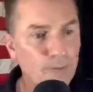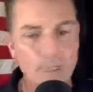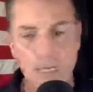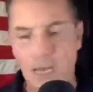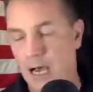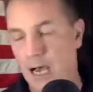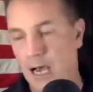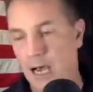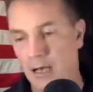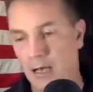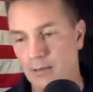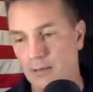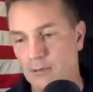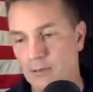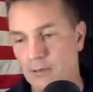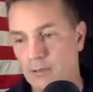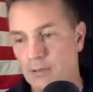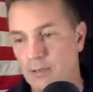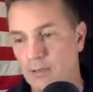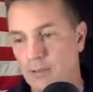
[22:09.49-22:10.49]
Uh,
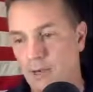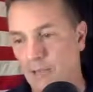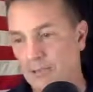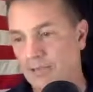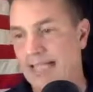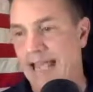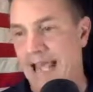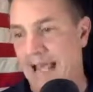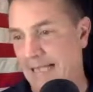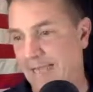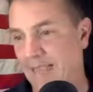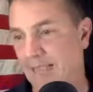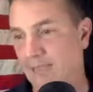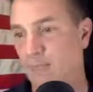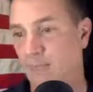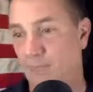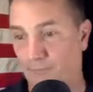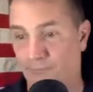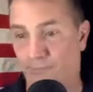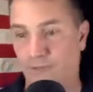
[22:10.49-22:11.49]
our tactics
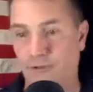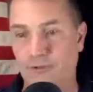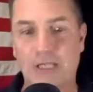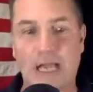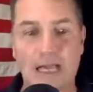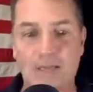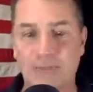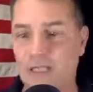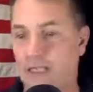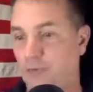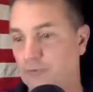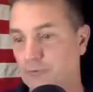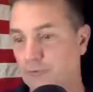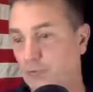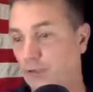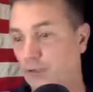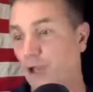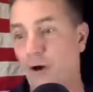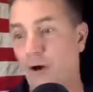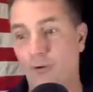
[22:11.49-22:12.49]
when we first got there was
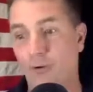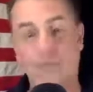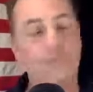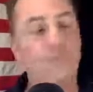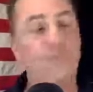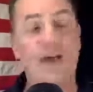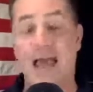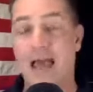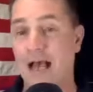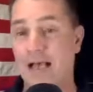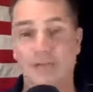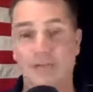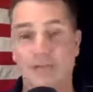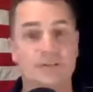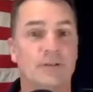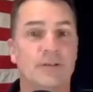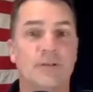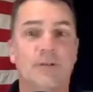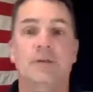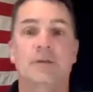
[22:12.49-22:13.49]
low and fast.